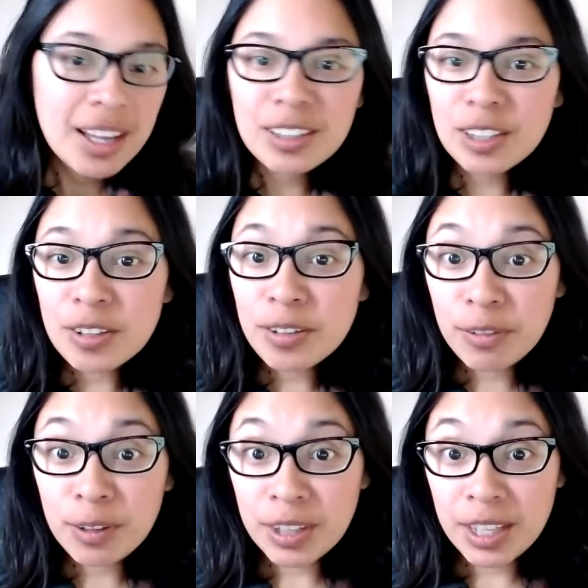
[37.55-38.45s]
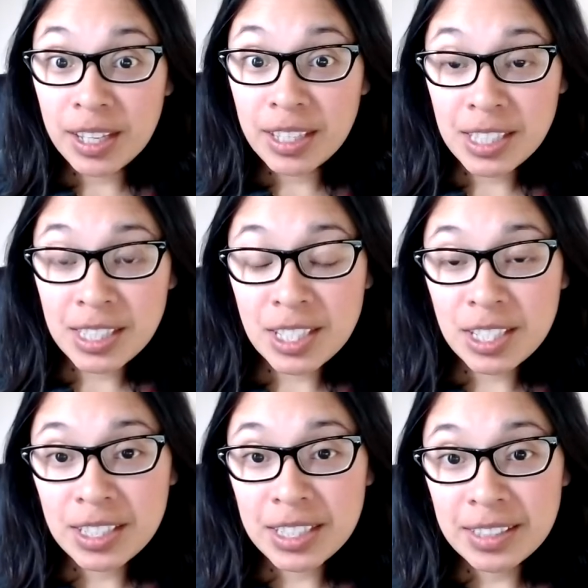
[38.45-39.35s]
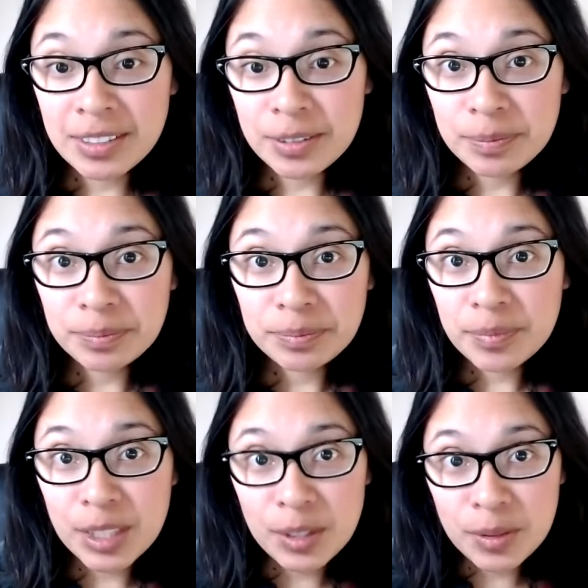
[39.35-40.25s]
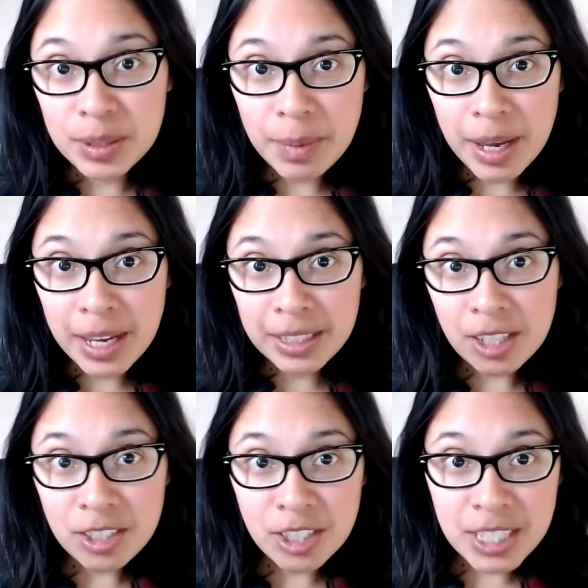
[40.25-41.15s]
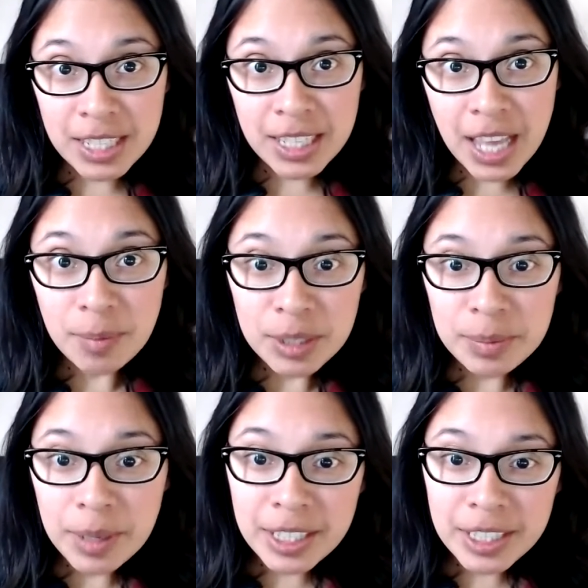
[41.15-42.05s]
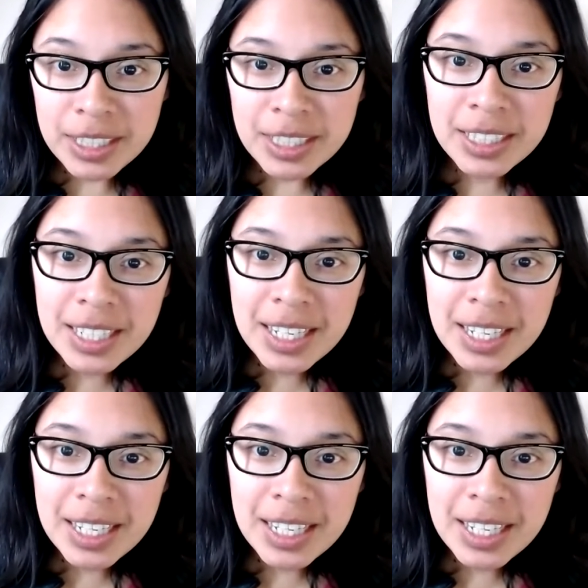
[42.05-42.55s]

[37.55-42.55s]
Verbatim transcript: learn a few things to use my Logitech camera better.